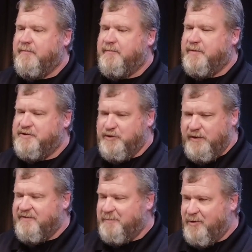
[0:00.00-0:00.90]
But you
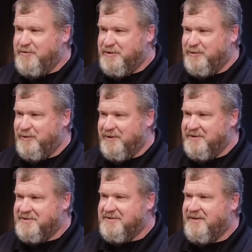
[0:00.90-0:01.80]
give boat
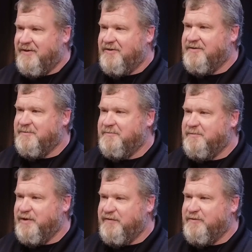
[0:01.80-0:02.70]
tours on
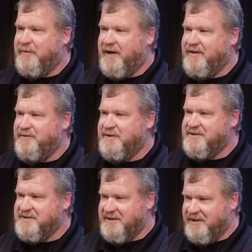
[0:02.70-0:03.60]
beautiful Bayou
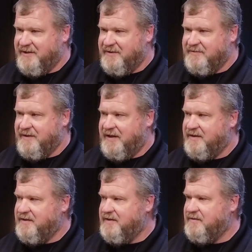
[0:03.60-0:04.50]
Desert
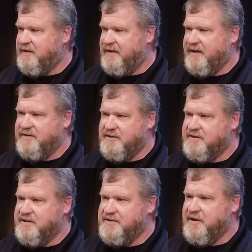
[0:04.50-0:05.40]
I think it's
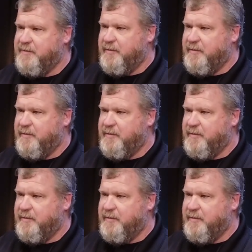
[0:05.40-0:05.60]
just in the summer